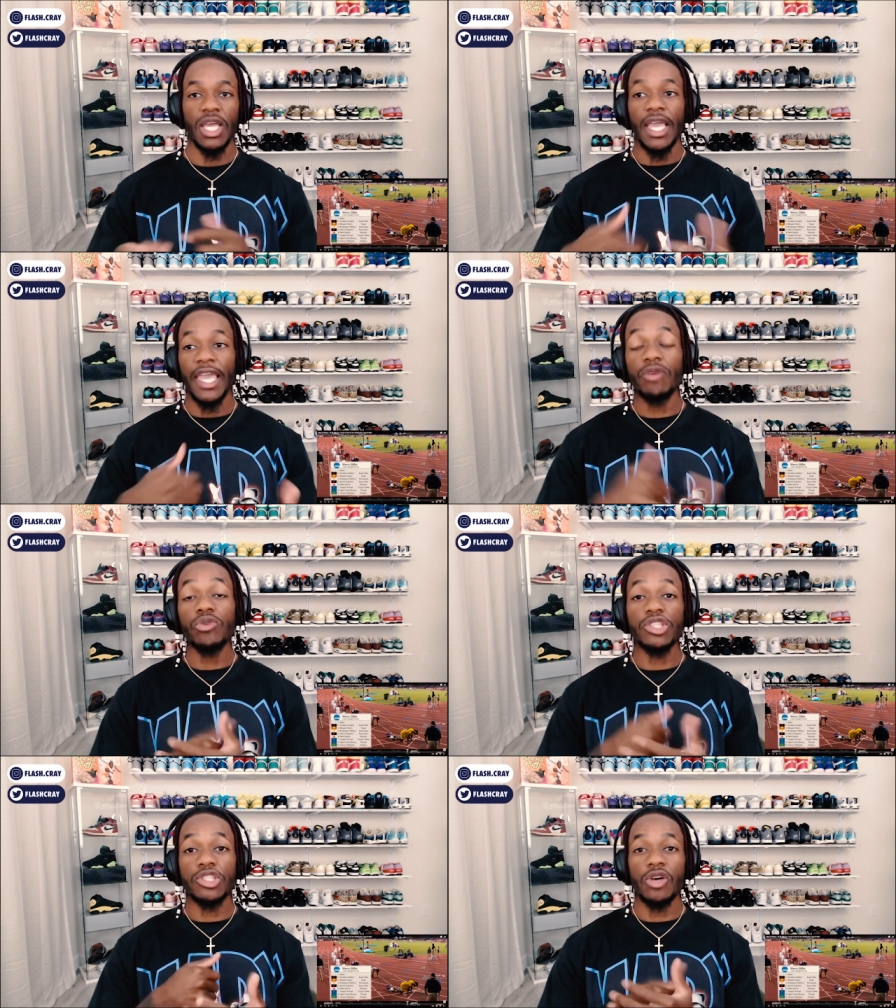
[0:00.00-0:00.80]
It
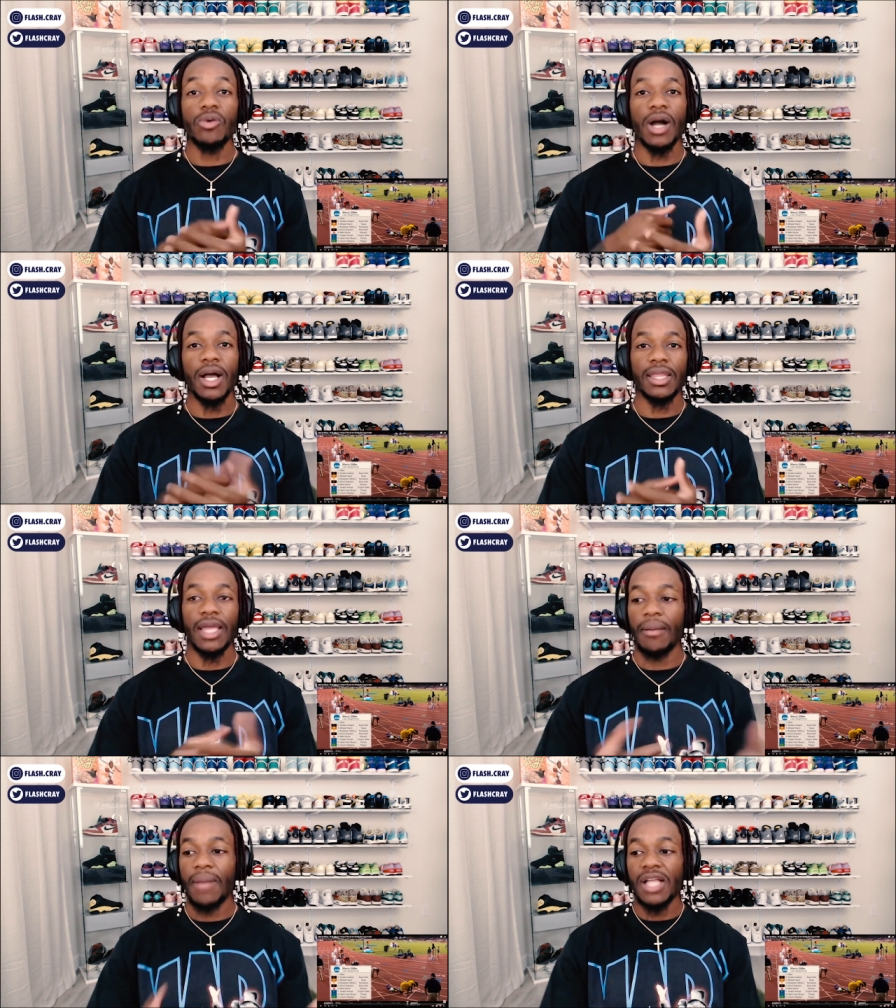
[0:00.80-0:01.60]
was so hot. Like
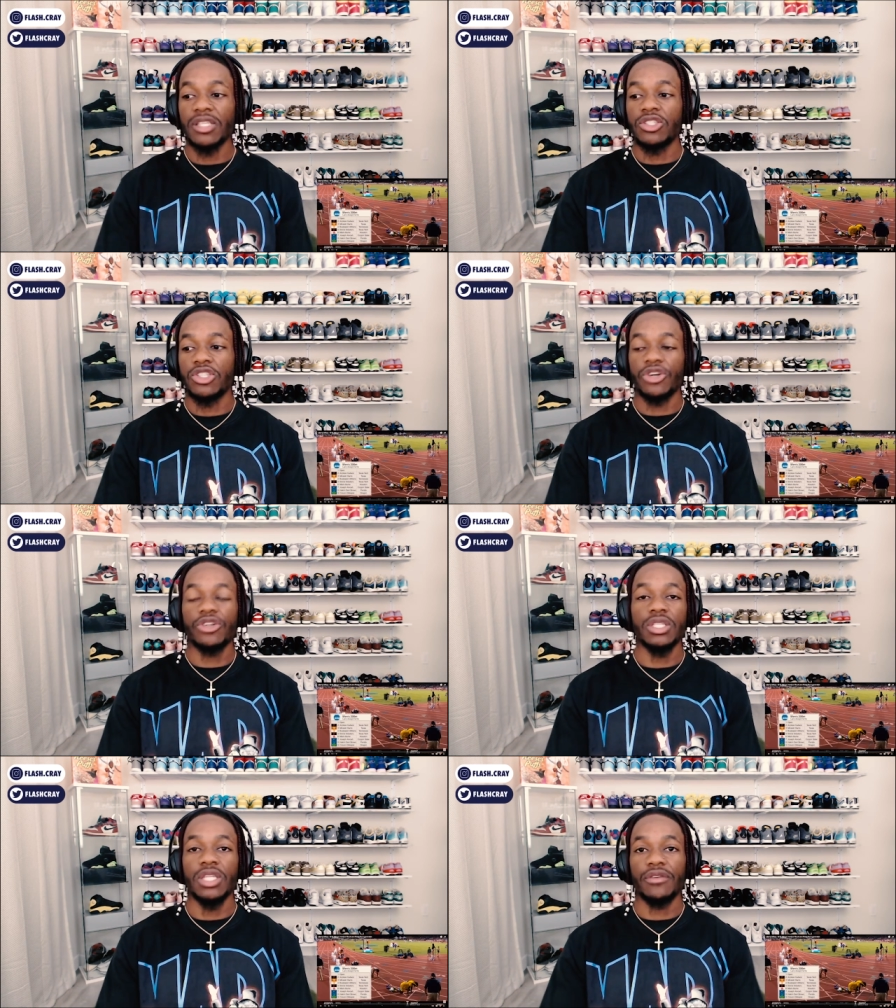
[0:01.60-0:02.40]
my
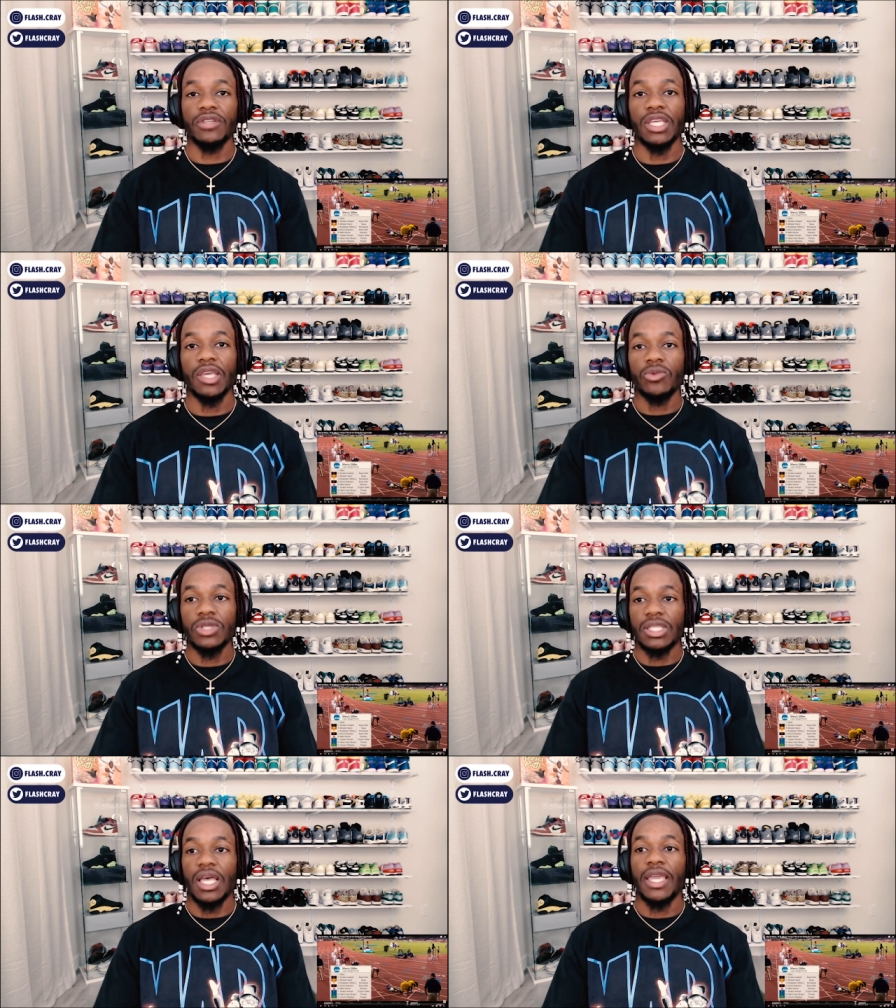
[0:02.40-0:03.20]
jersey and everything
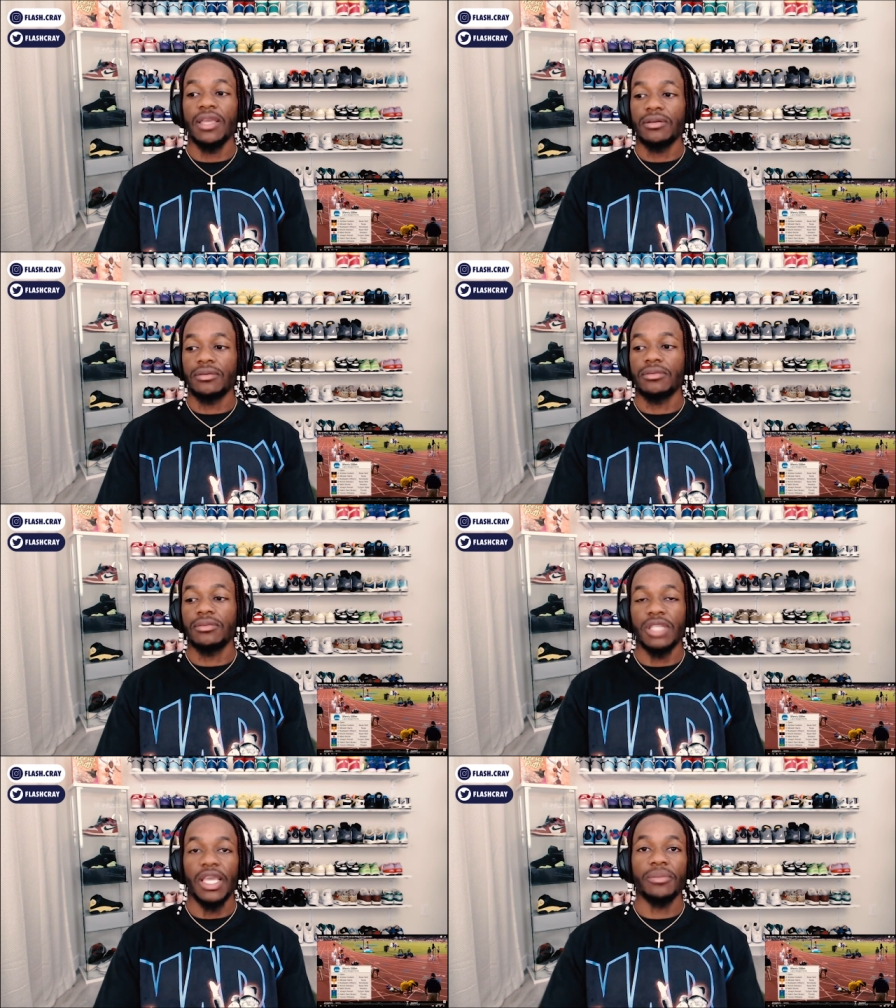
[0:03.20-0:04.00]
was like
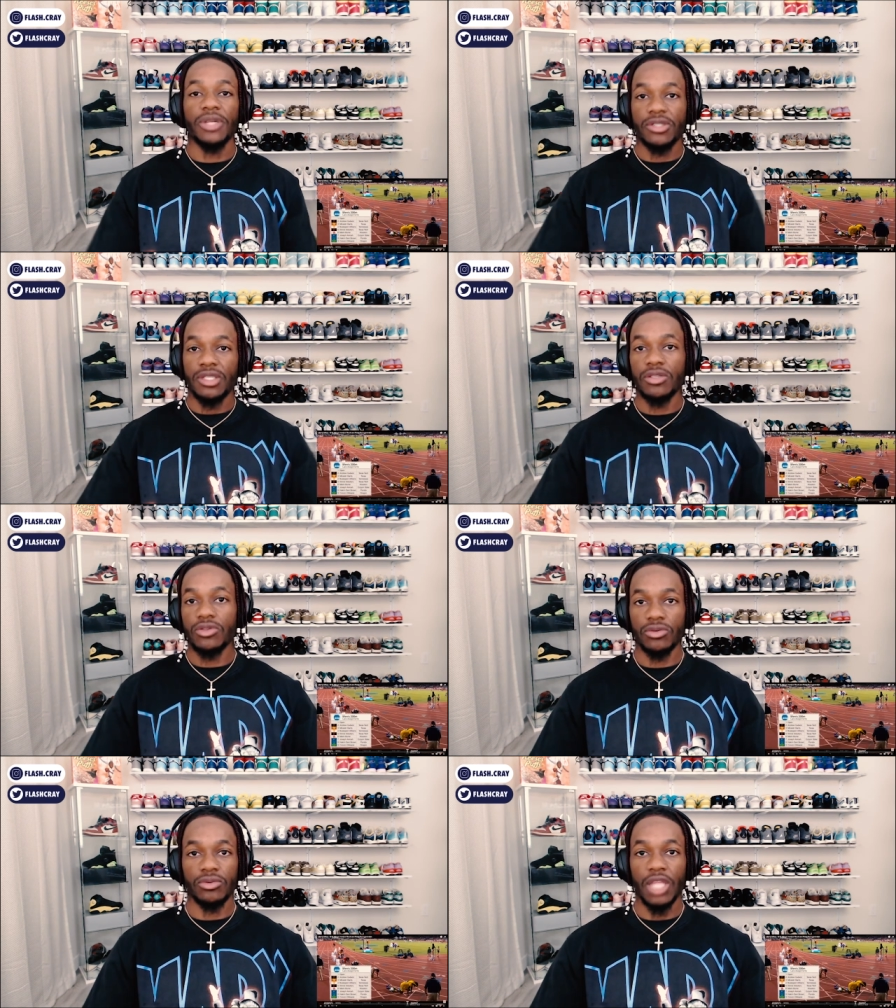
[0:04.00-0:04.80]
damn near
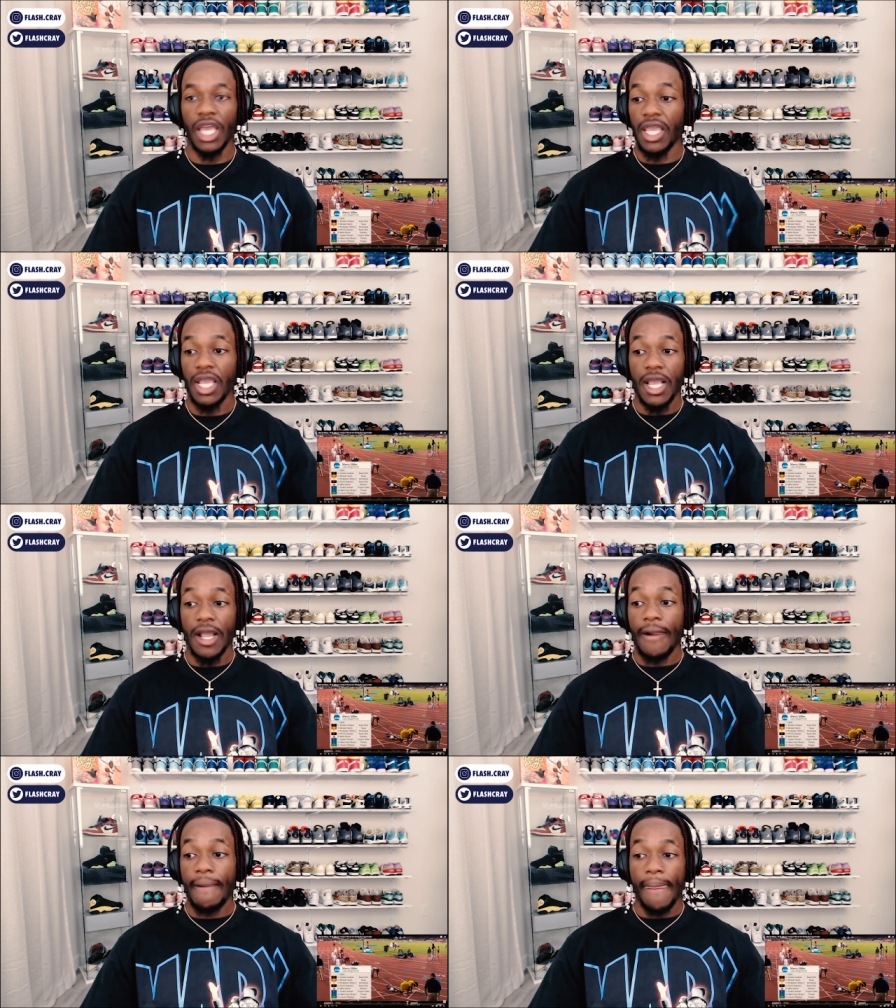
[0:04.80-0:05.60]
see-through. Like
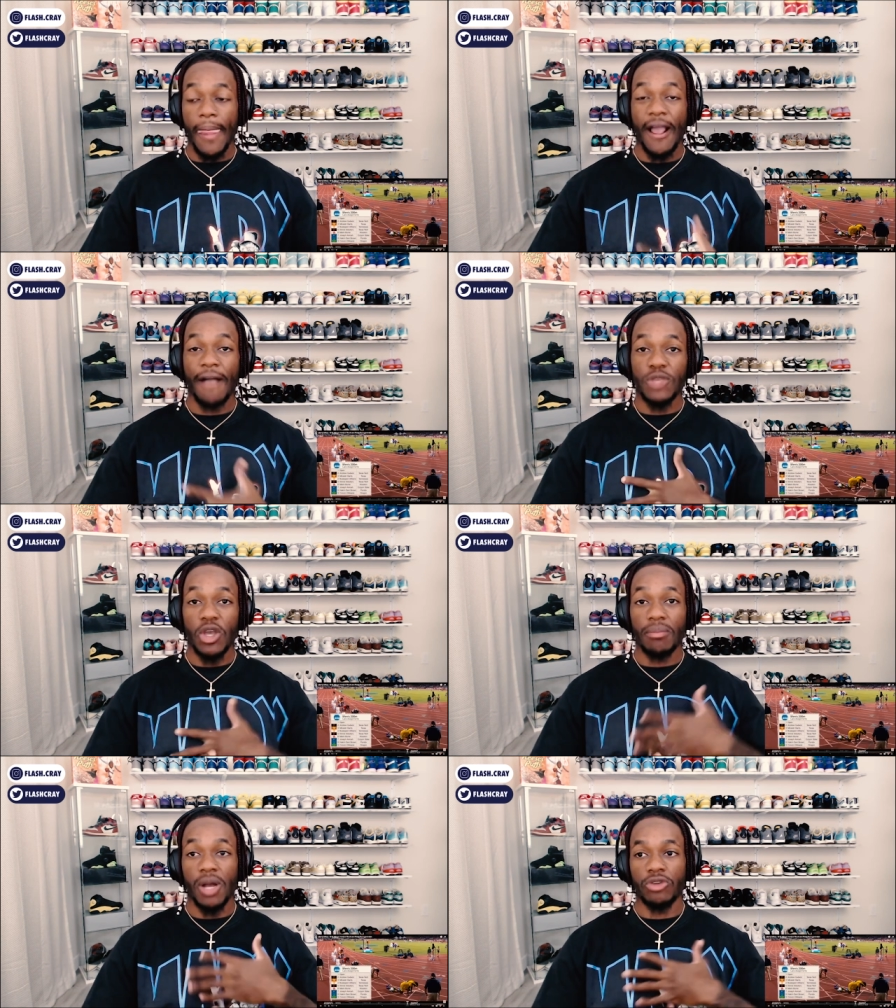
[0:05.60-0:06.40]
I'm talking
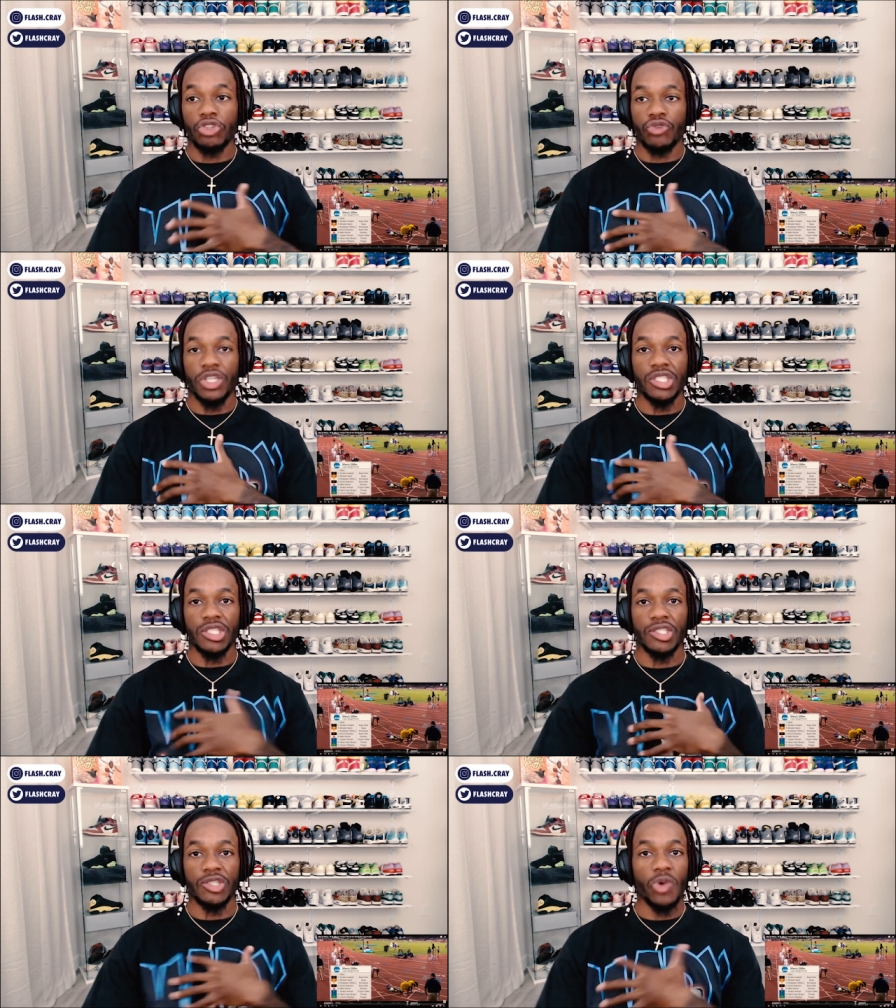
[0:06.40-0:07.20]
about drenched in
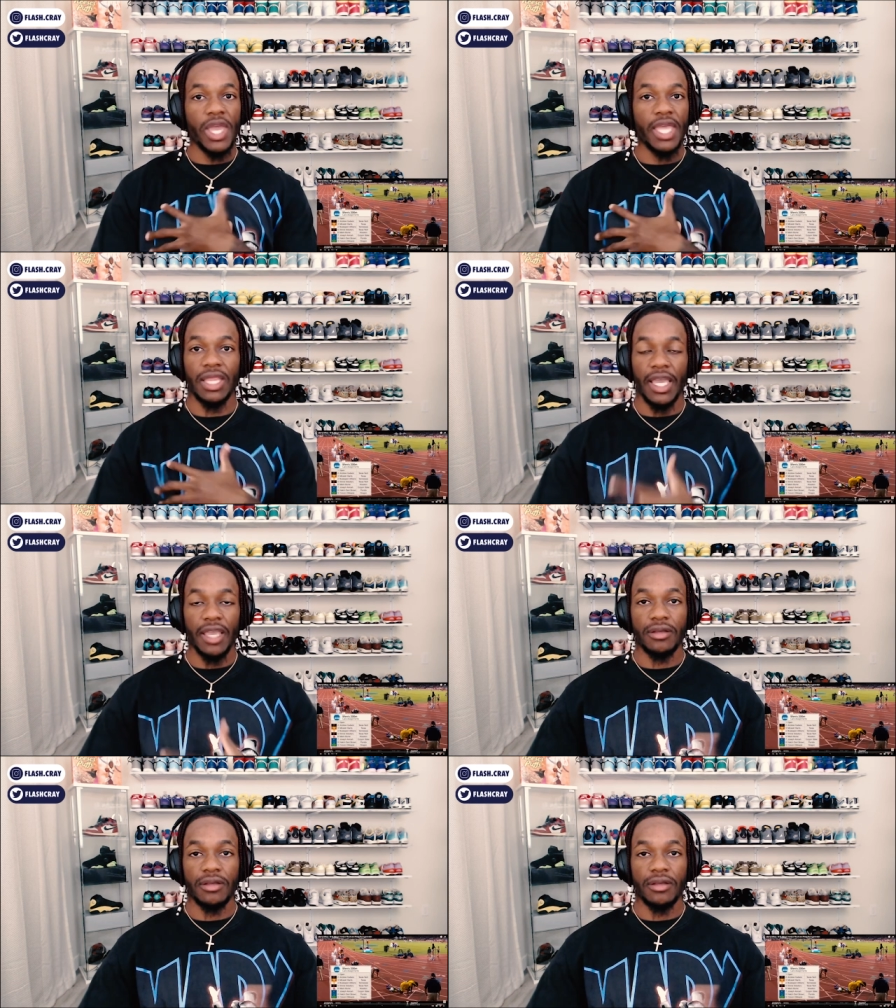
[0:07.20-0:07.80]
sweat. Like